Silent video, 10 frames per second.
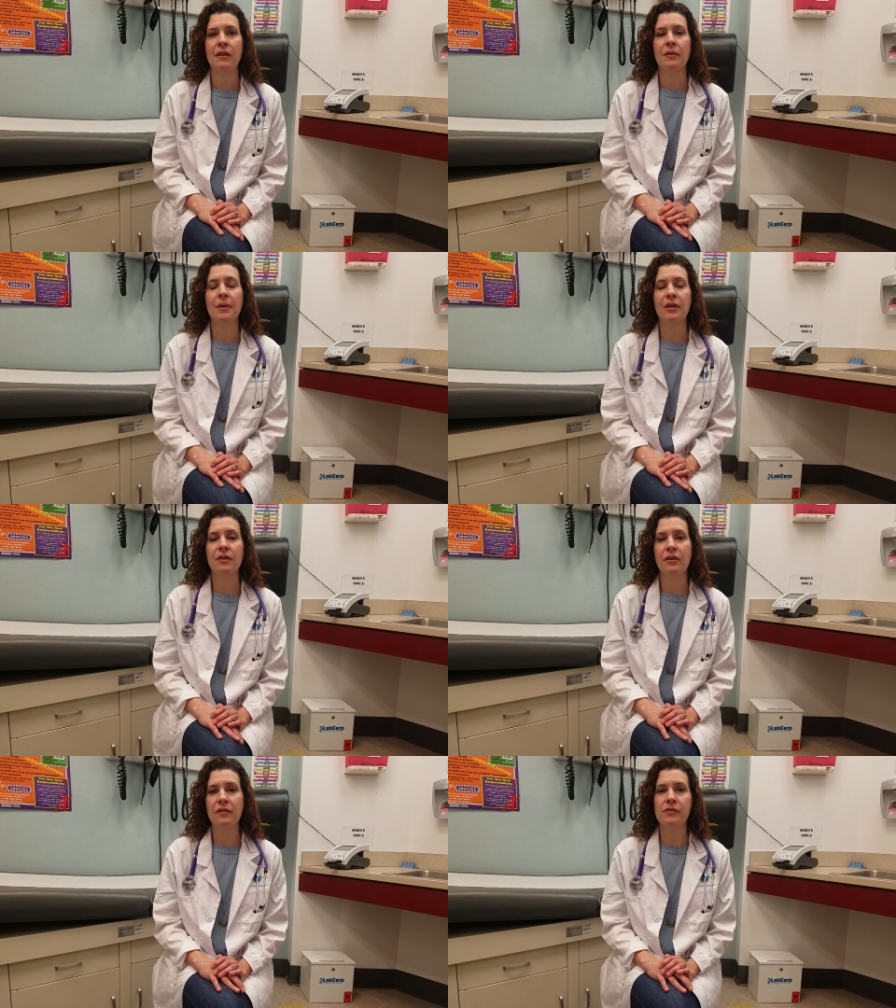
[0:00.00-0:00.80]
The mental
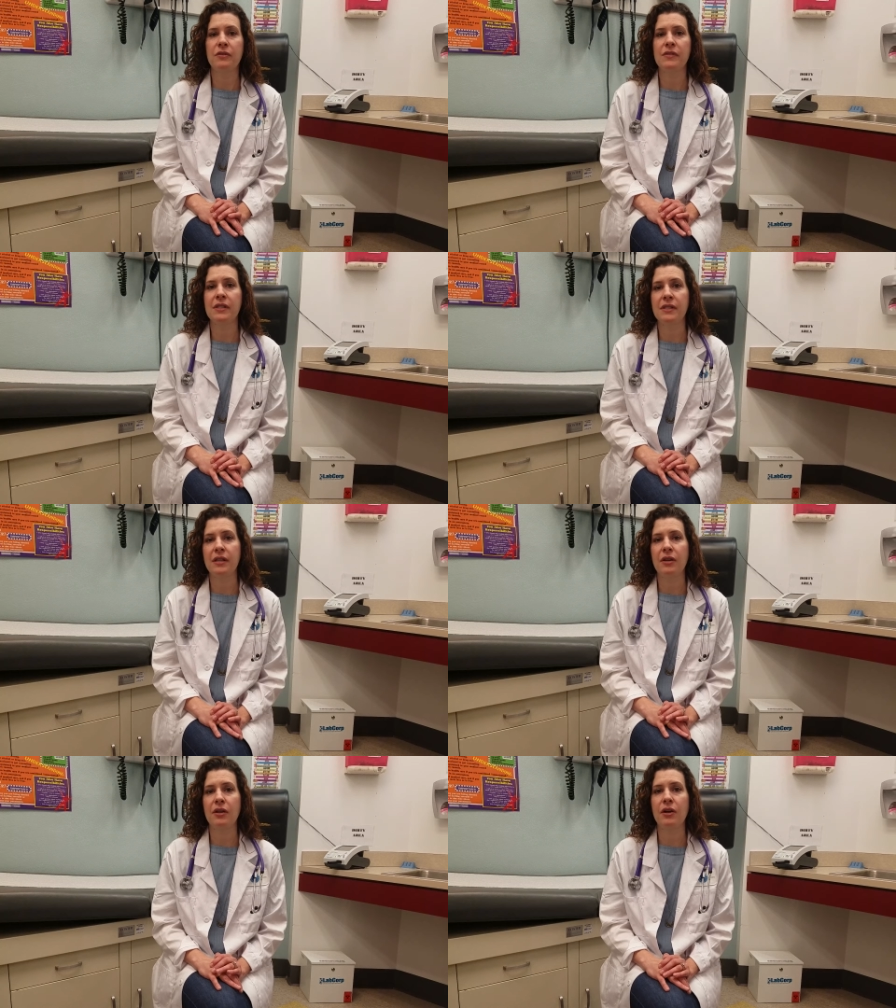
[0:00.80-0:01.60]
health services
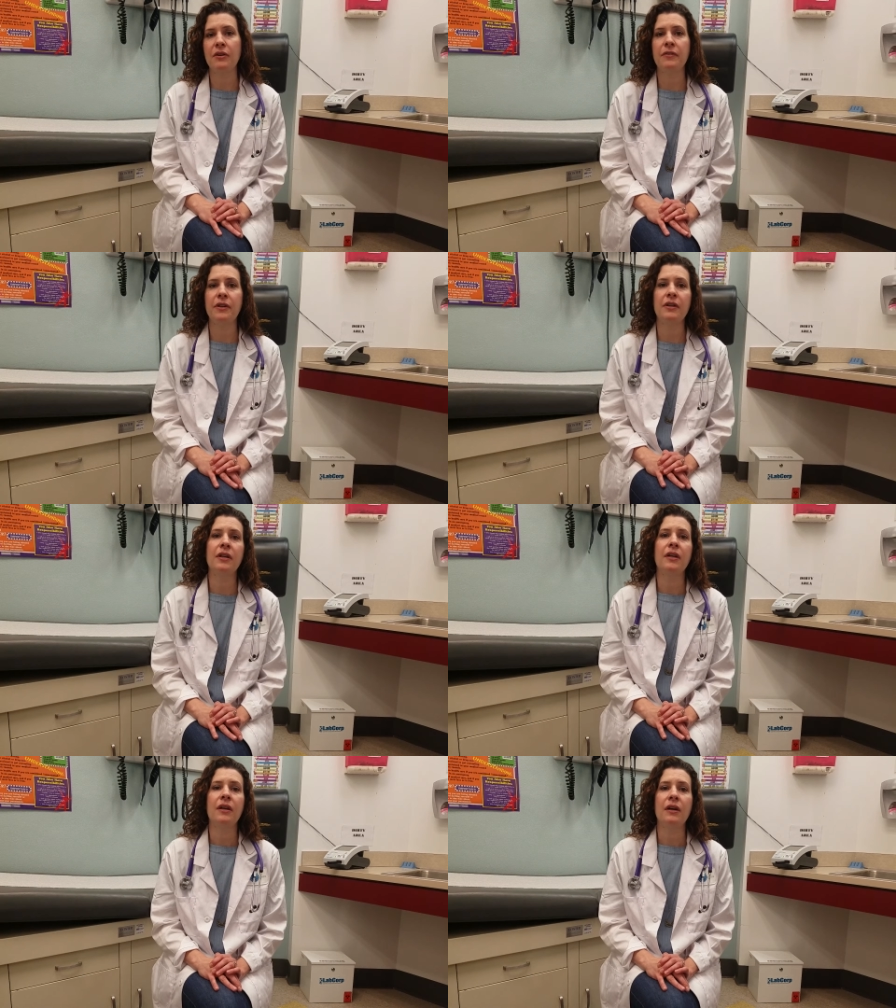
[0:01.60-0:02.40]
that are offered
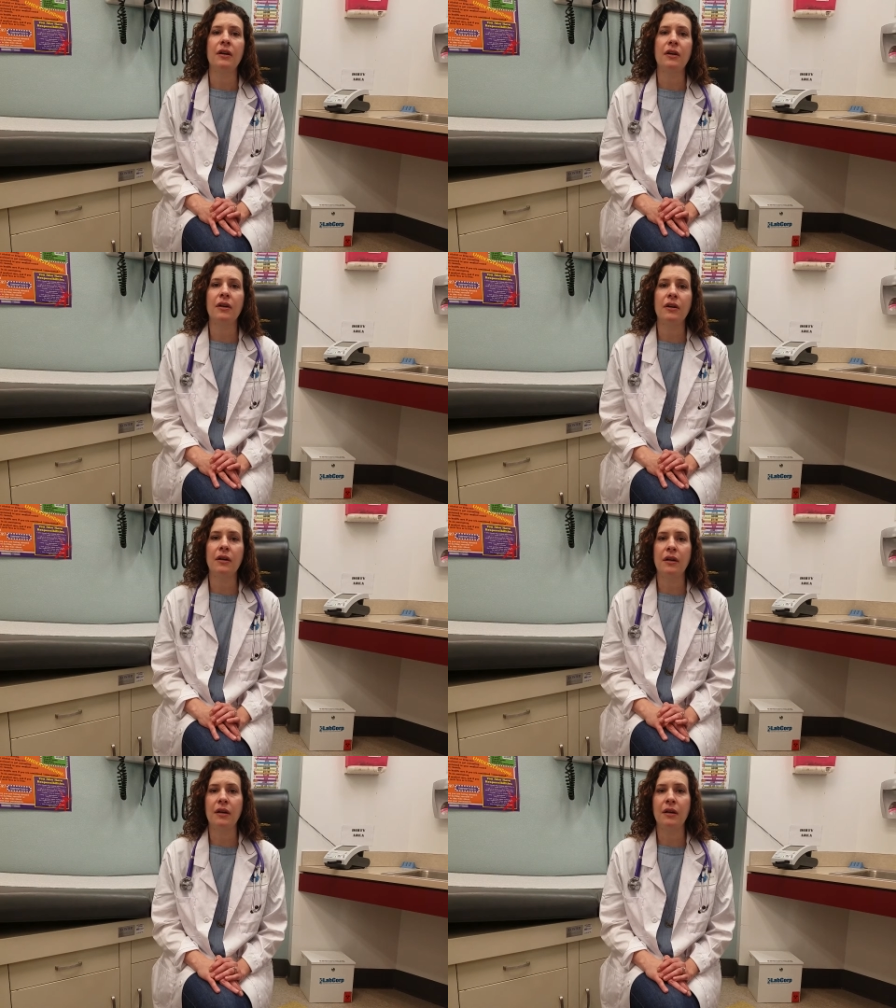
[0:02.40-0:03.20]

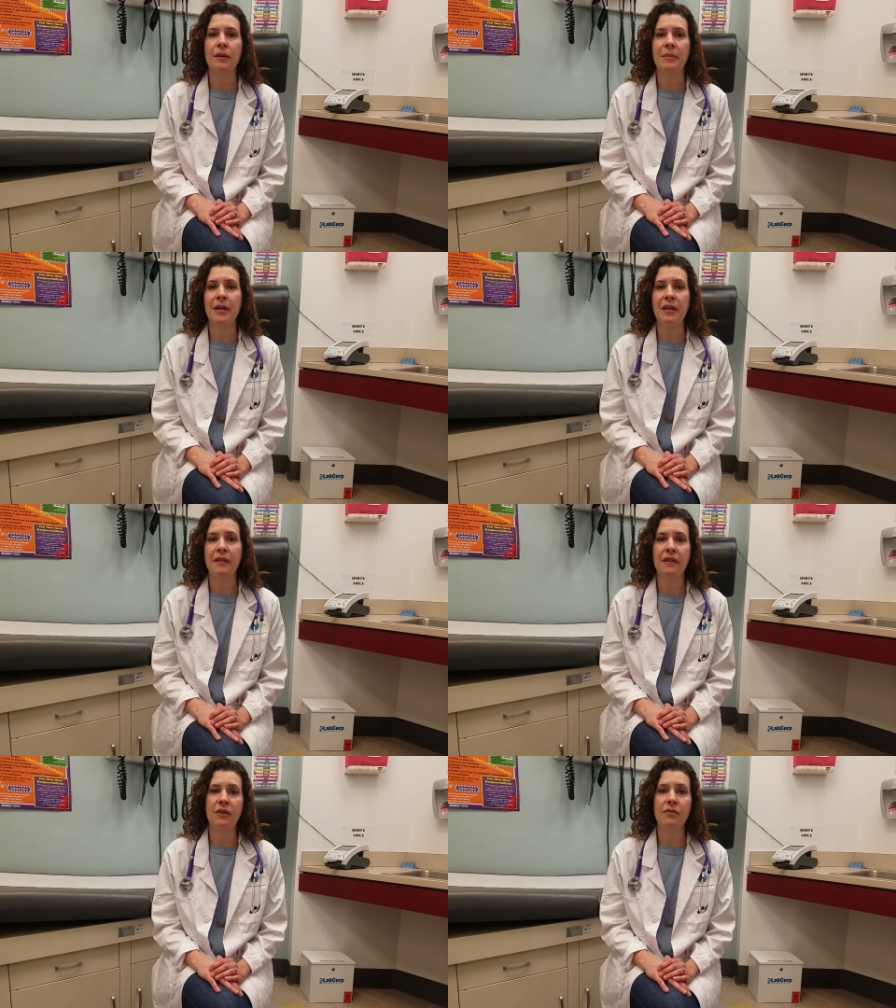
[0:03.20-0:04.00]
are um,
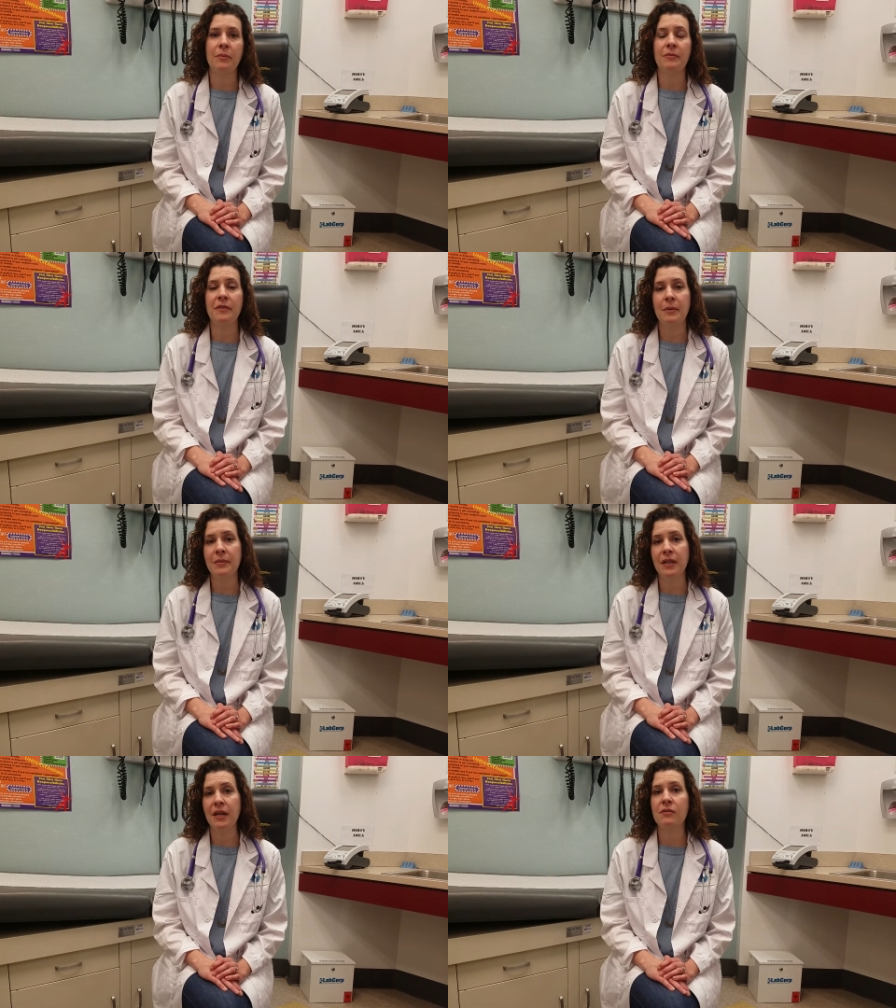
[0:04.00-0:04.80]
anything from
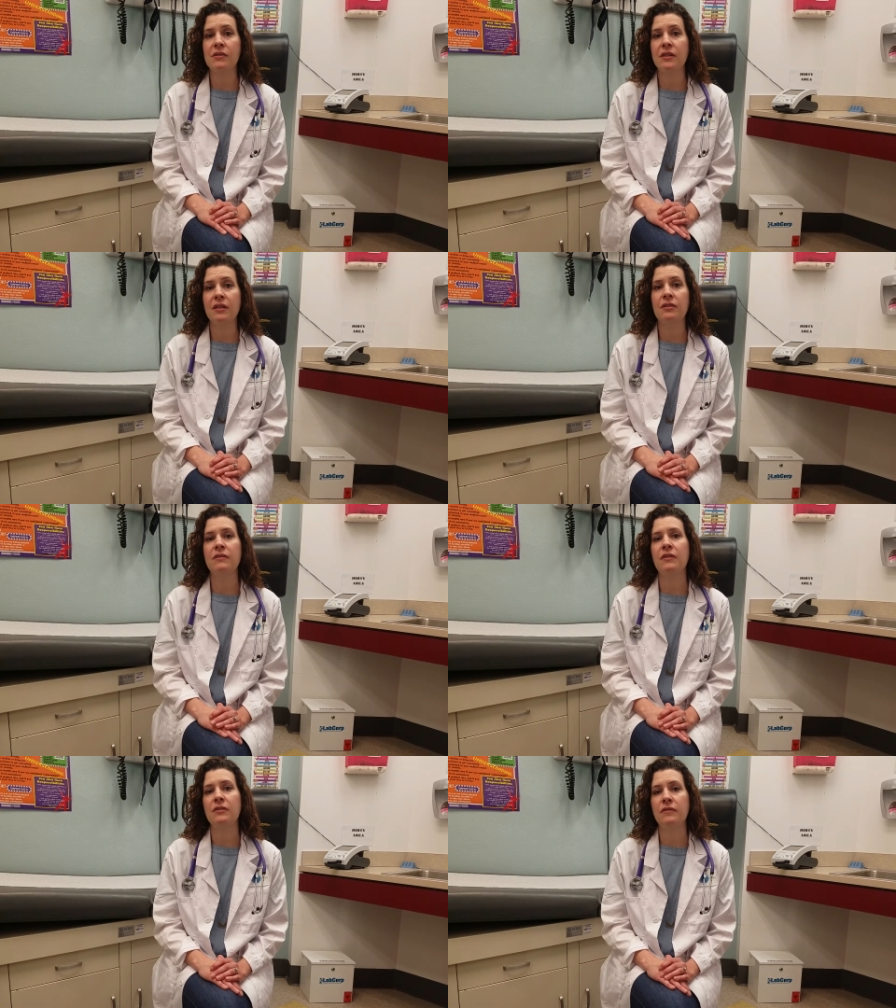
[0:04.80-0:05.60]
family counseling to
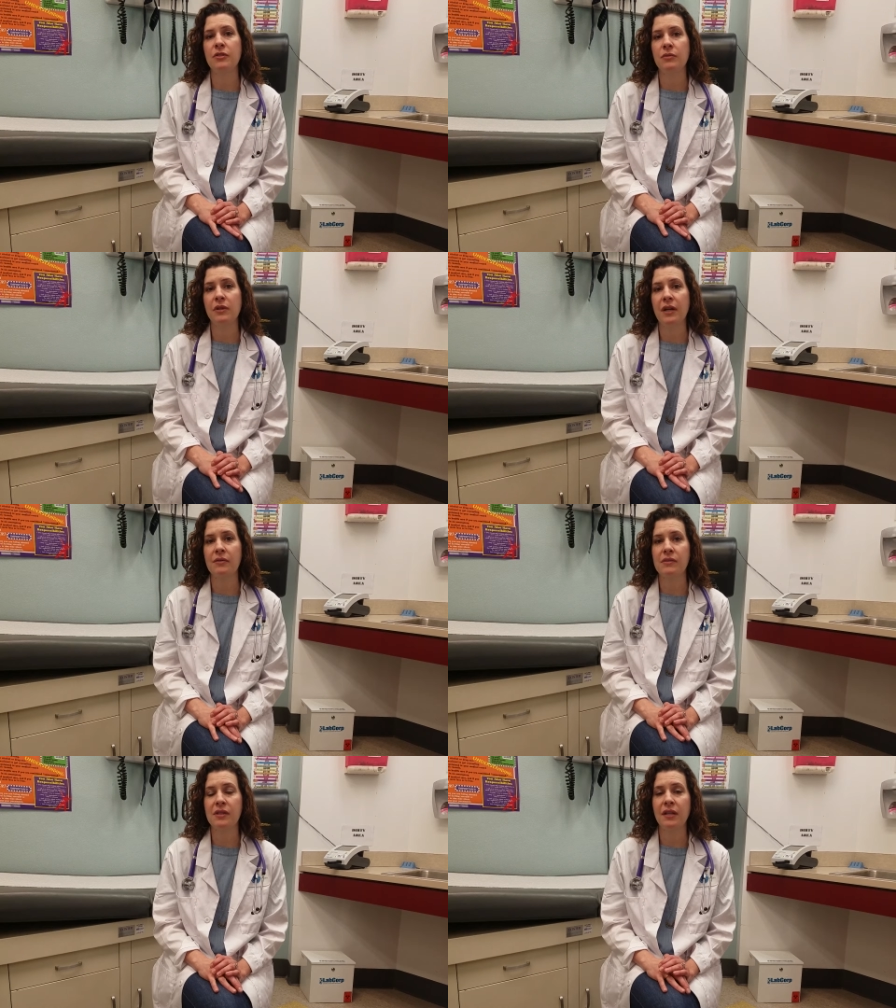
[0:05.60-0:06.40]
individual
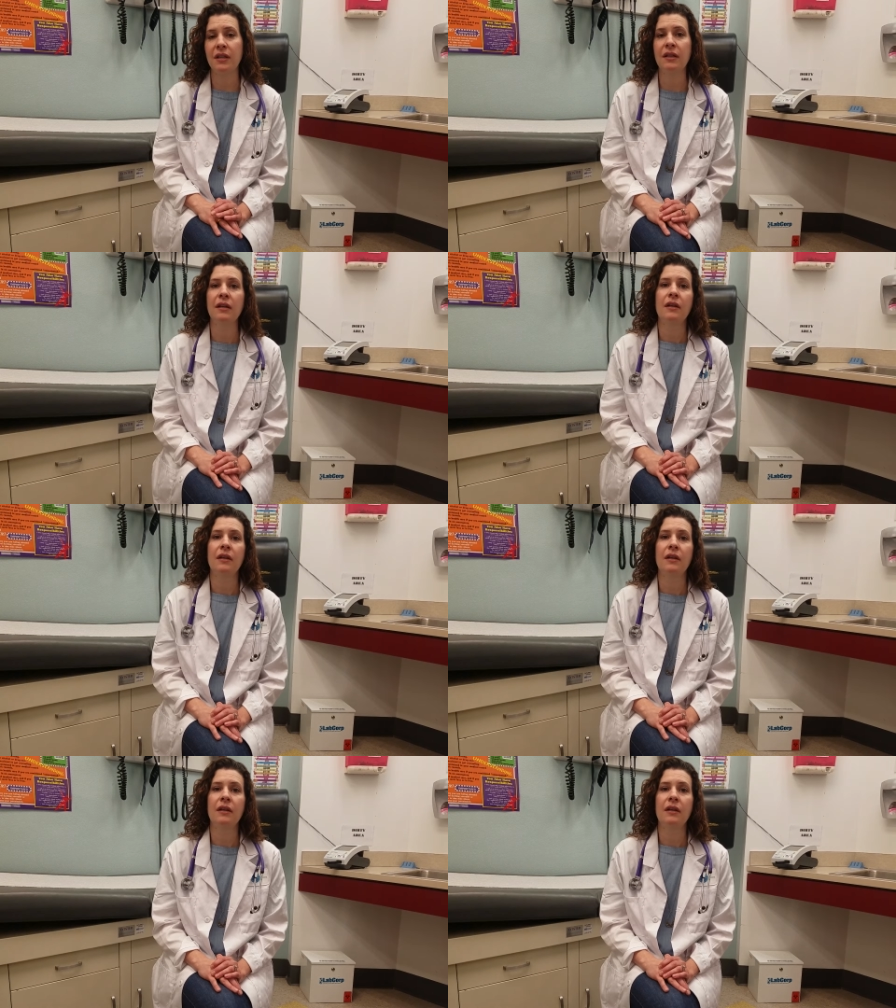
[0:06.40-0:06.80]
counseling,